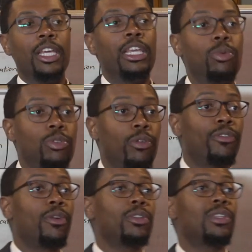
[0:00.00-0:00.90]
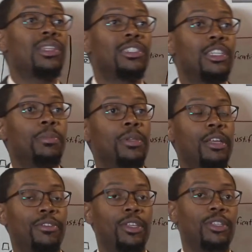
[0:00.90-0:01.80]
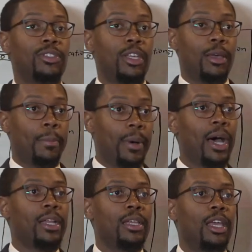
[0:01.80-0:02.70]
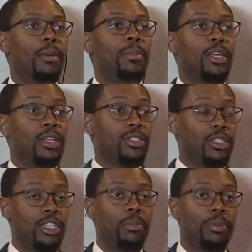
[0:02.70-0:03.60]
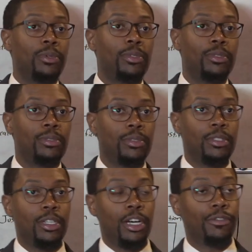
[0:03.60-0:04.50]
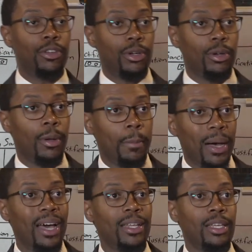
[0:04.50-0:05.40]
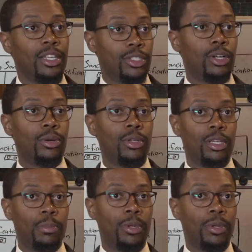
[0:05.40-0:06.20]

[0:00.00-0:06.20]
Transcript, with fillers: He was referring to the temple of his body, because the temple of your body is the whole,